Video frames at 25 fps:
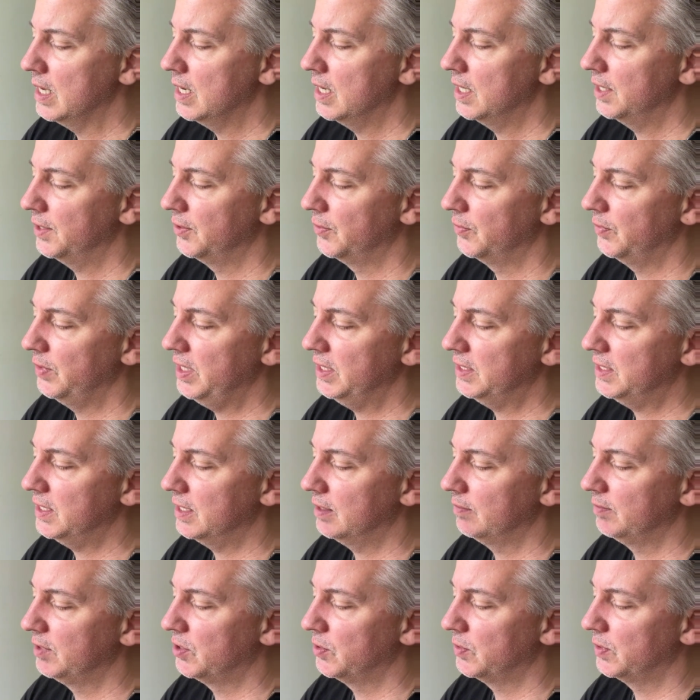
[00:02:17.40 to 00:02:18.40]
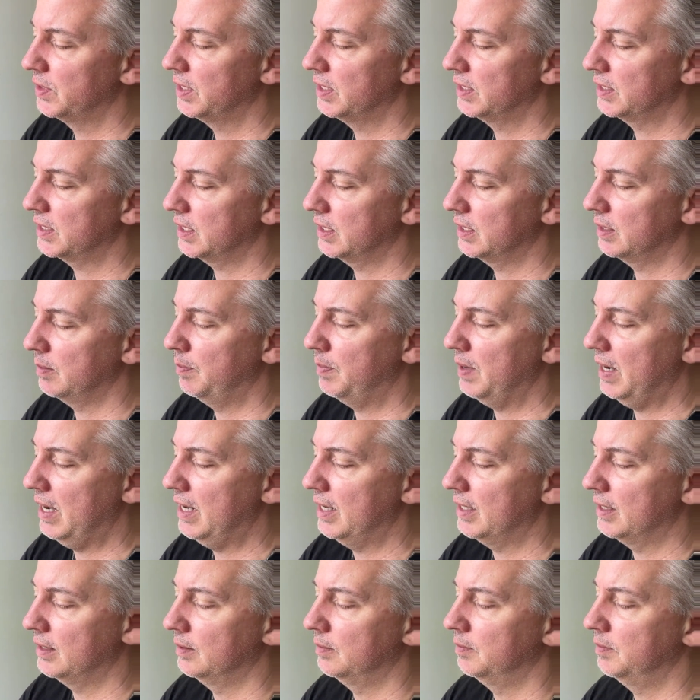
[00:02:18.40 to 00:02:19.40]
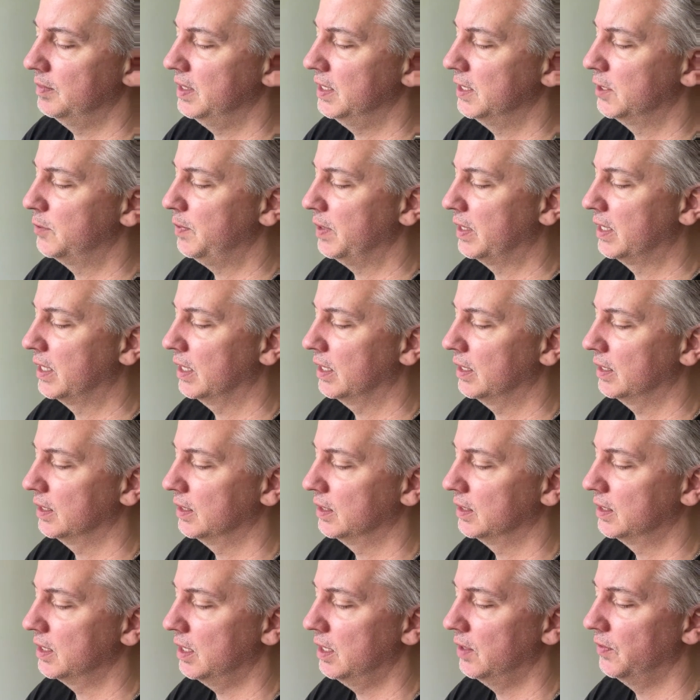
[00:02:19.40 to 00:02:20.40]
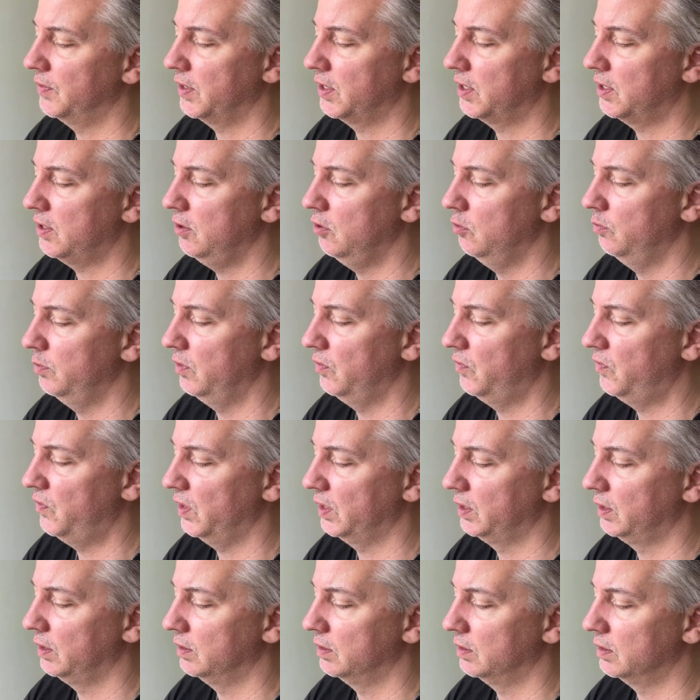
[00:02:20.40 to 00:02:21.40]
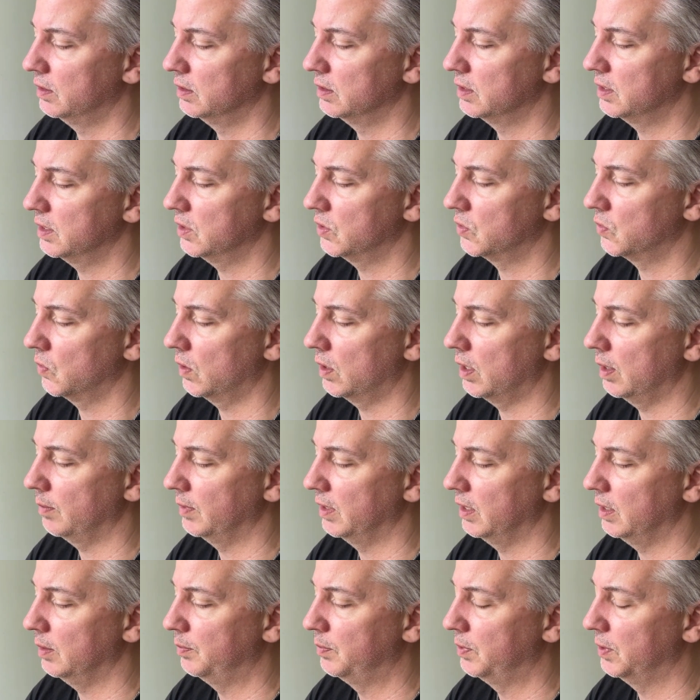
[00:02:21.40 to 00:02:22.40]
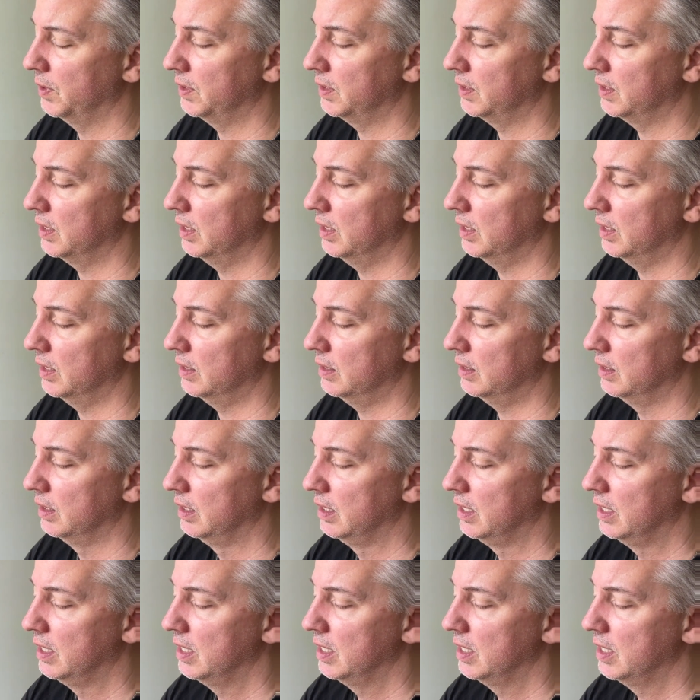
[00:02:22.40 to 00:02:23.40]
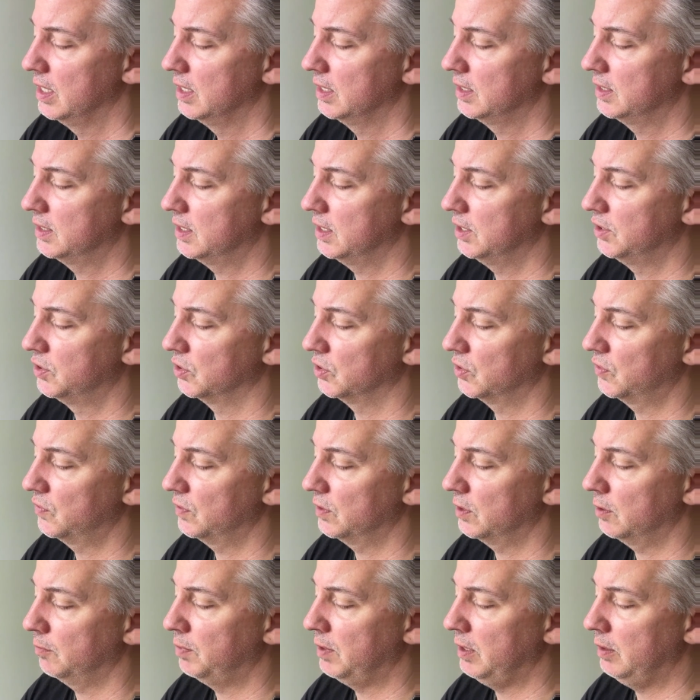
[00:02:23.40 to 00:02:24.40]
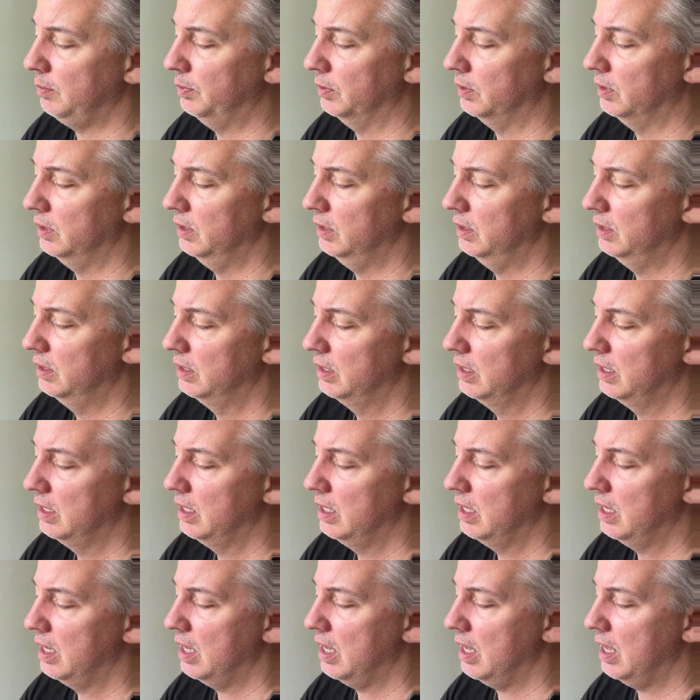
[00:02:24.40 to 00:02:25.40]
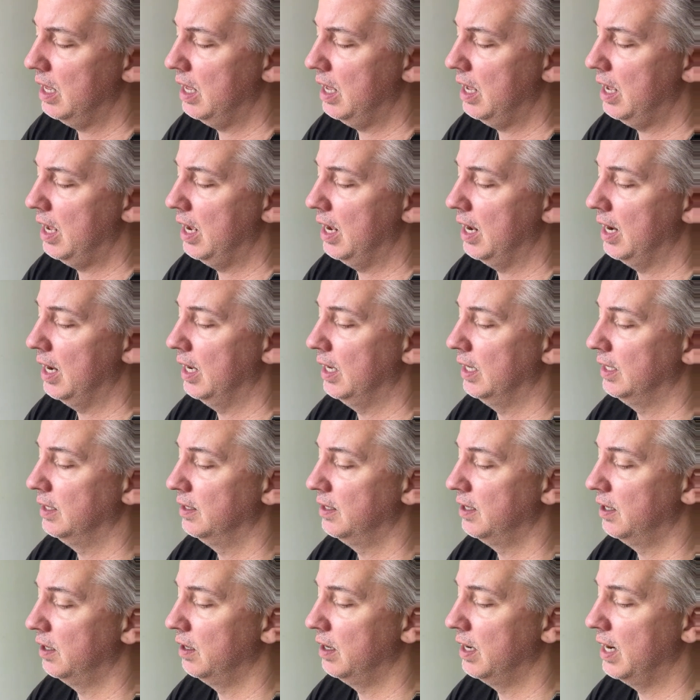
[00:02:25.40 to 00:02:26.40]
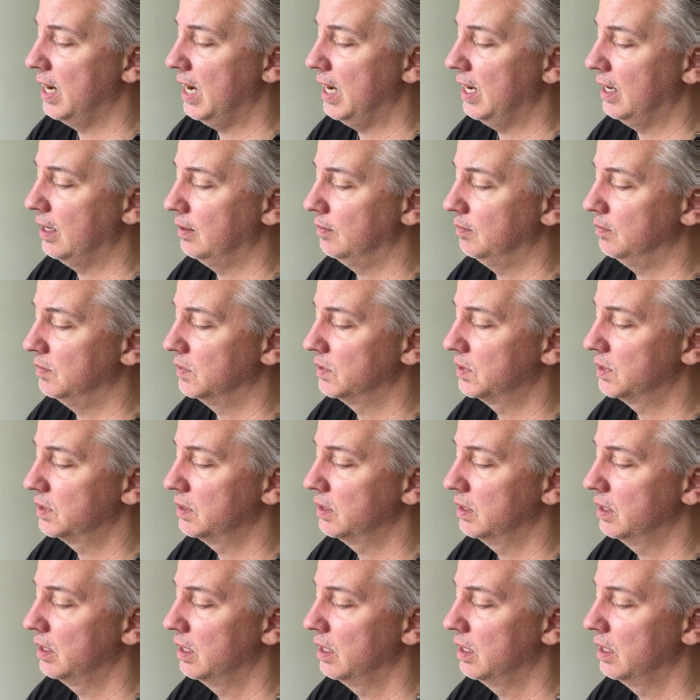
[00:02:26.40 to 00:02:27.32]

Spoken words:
And the reason I'm doing this on the bottom is because on the human figures is where I'm going to put the sigils for the people and their names,